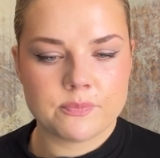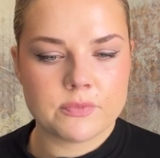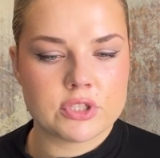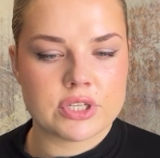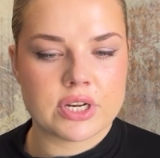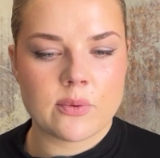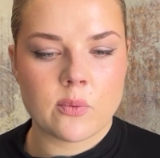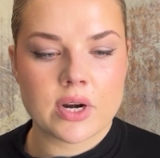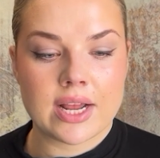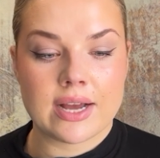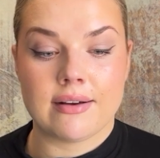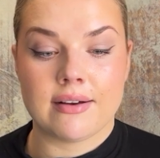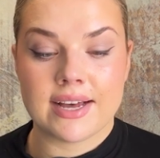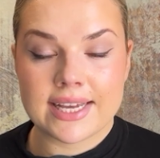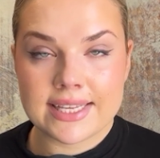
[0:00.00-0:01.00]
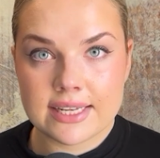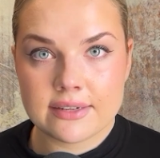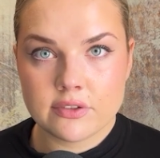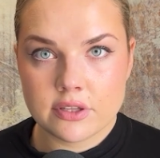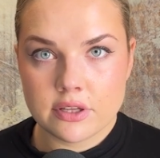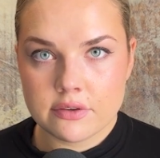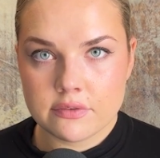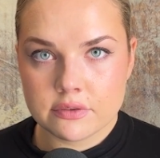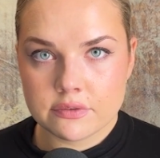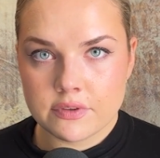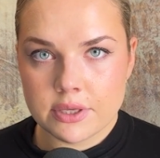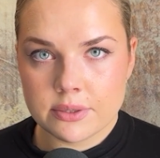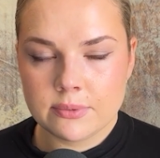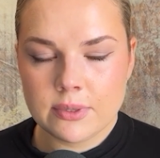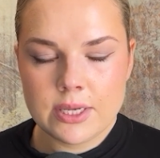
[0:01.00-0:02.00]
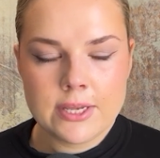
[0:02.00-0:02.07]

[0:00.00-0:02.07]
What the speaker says: Do they want a high level overview?